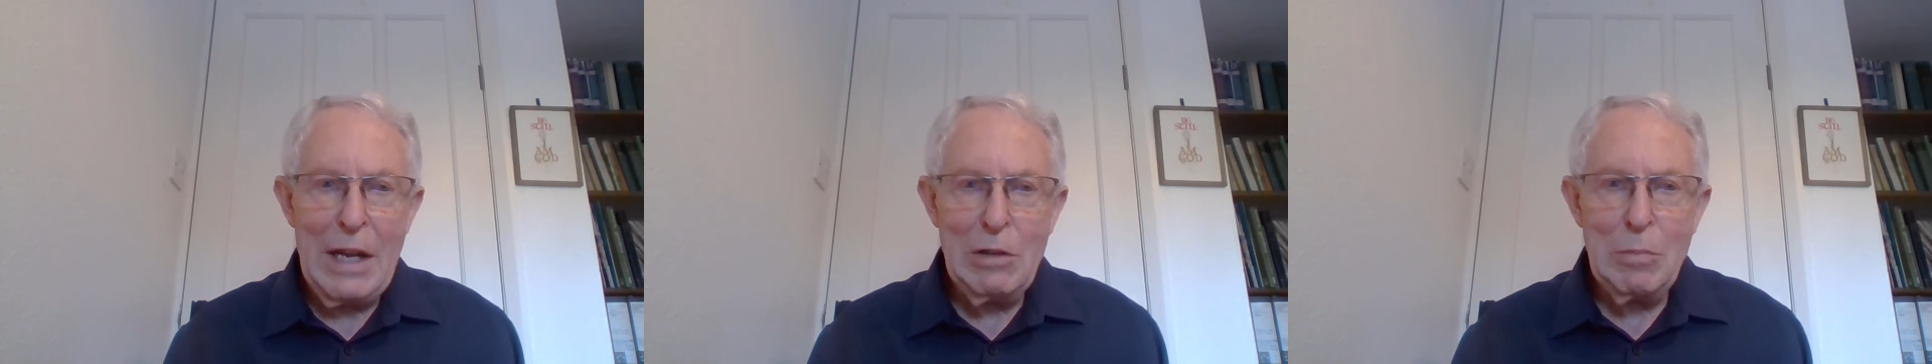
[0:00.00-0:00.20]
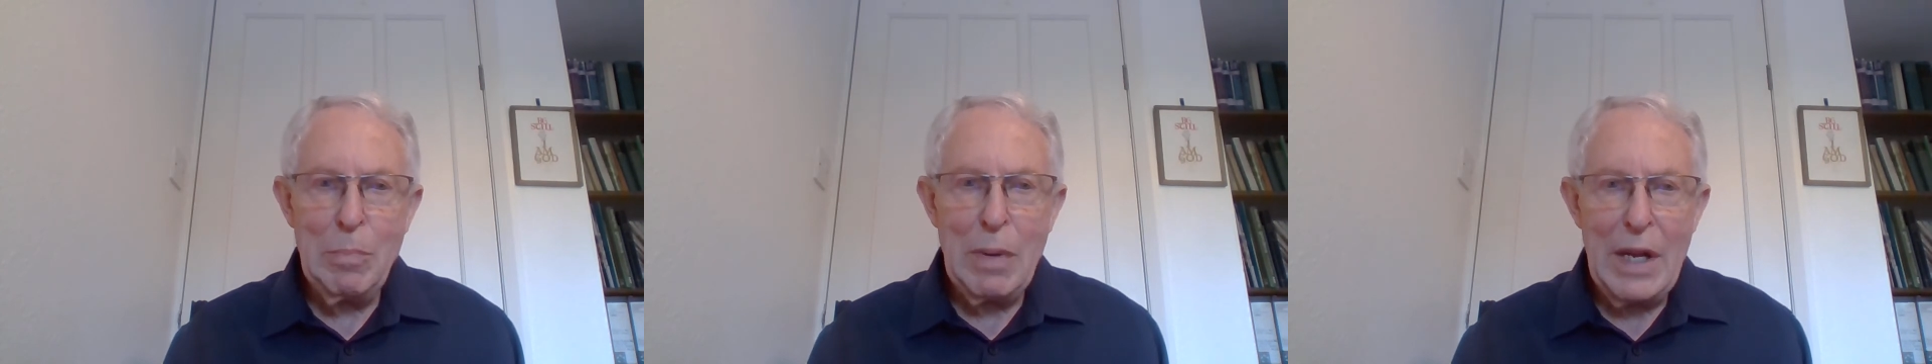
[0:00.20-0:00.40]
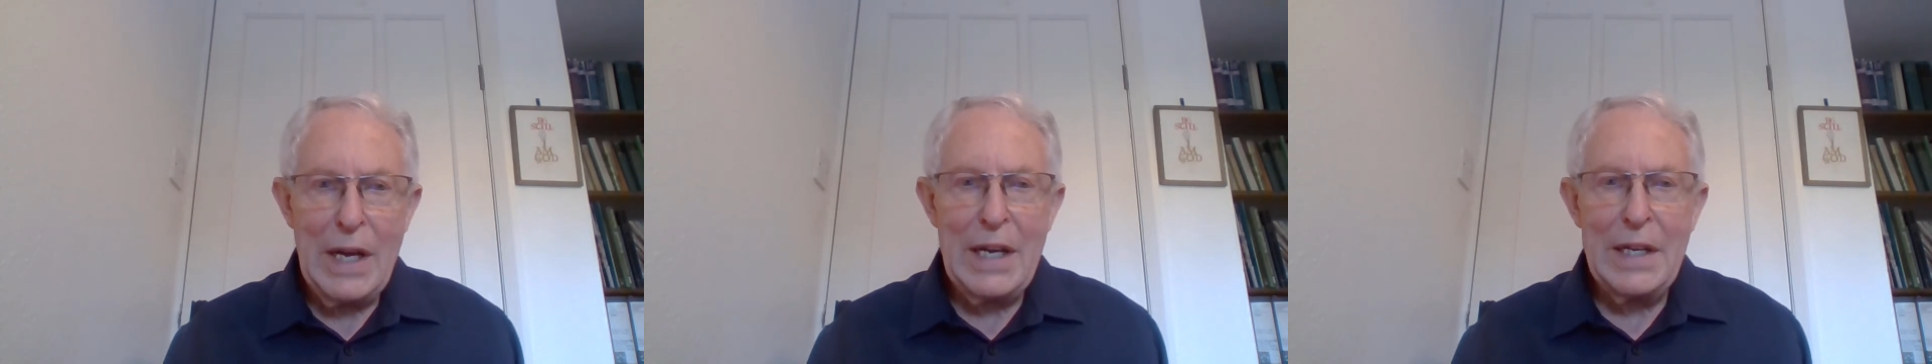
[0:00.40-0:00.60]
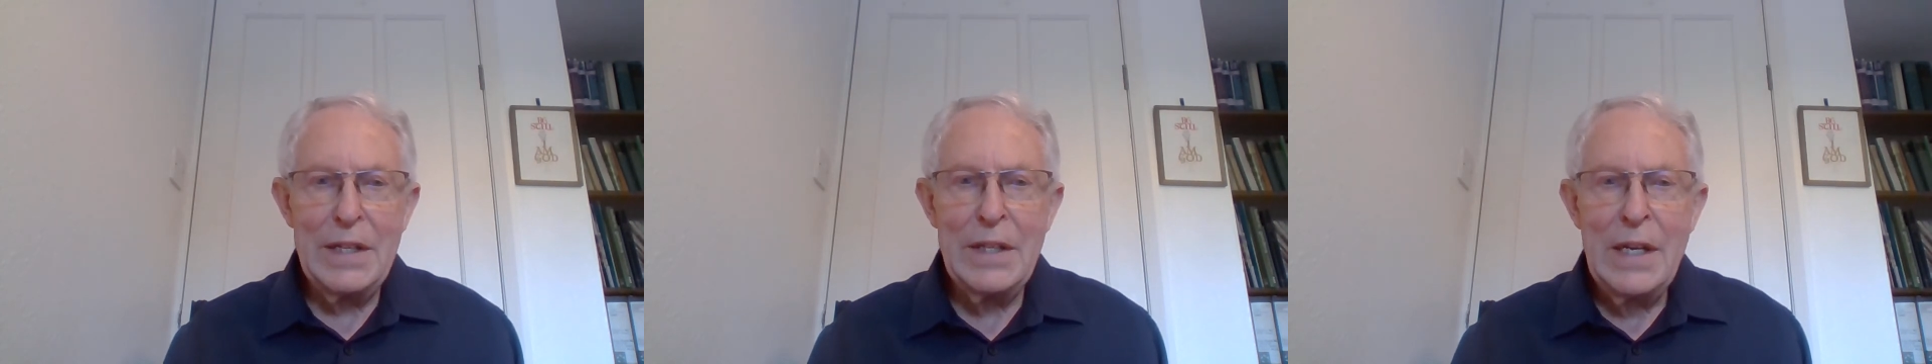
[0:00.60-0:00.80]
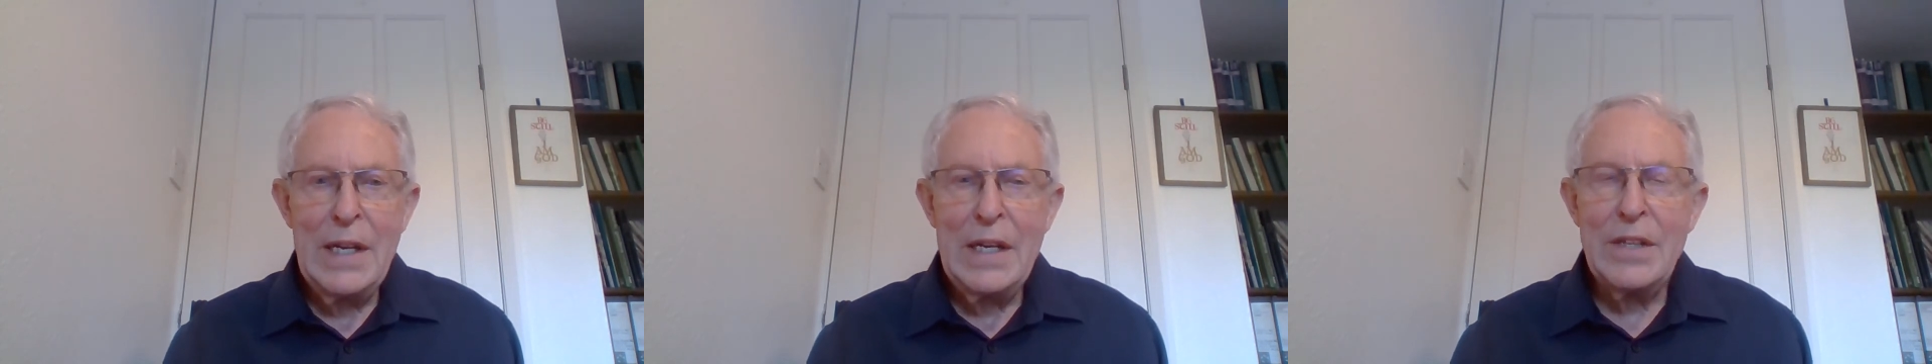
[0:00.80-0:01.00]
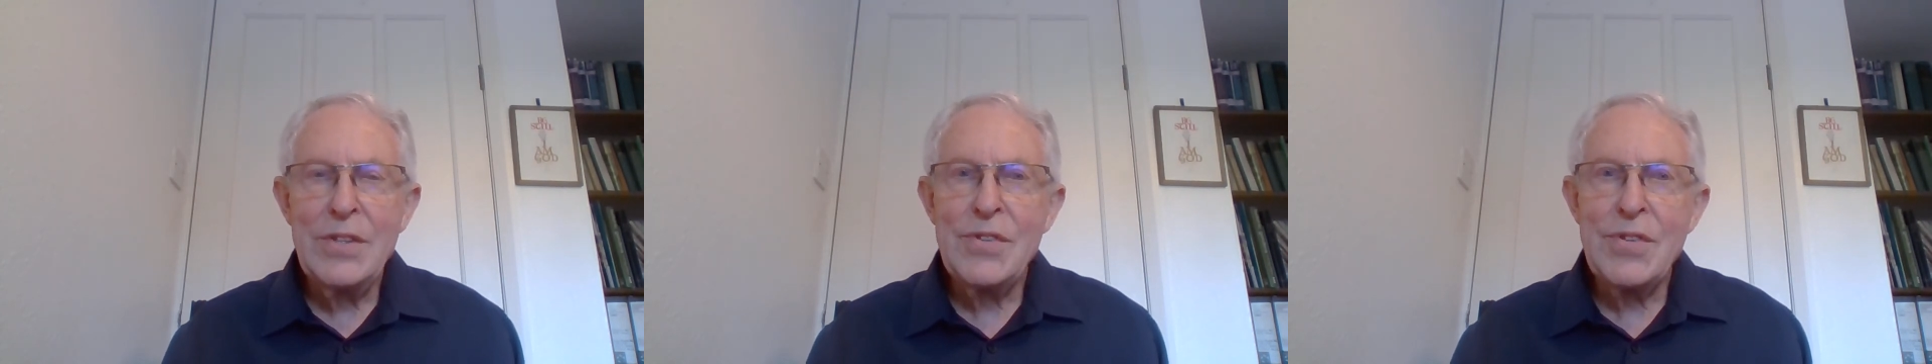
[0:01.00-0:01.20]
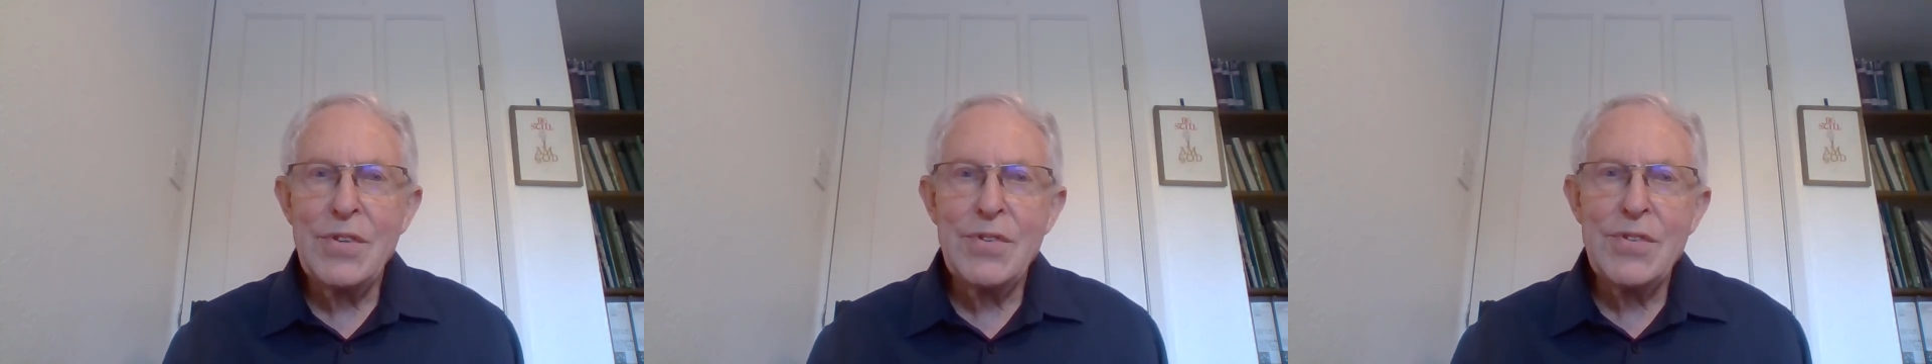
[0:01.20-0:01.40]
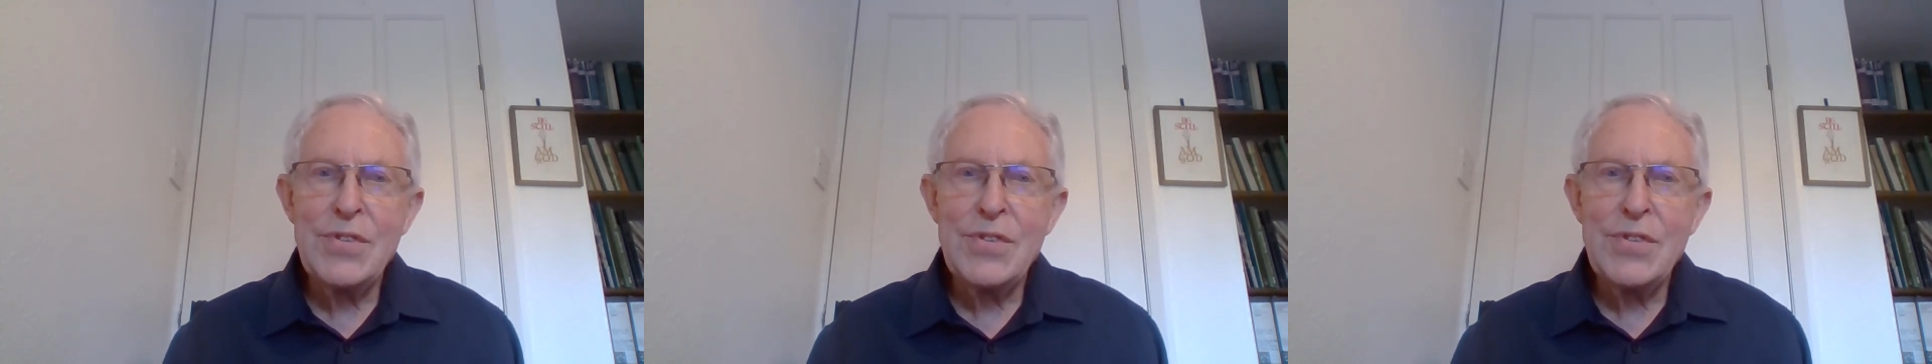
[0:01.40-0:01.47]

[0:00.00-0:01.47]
helpline at St.